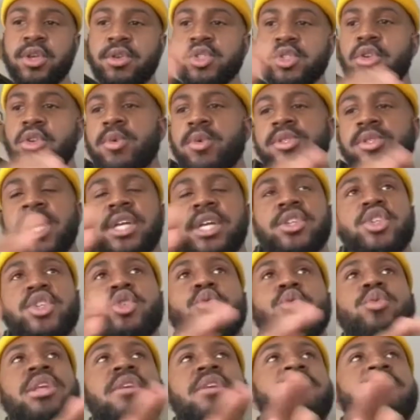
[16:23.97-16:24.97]
It's almost like
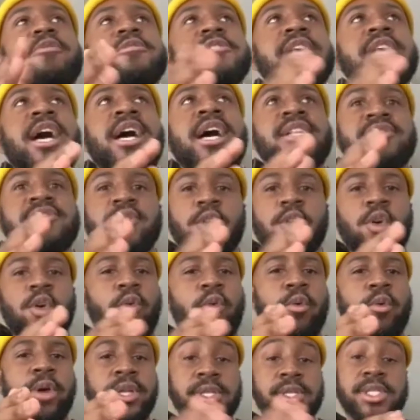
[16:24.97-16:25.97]
two different sides of the
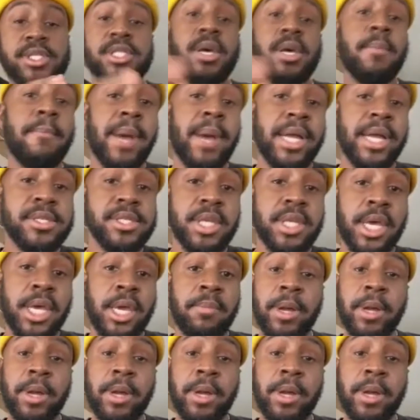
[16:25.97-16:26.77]
coin, some might say,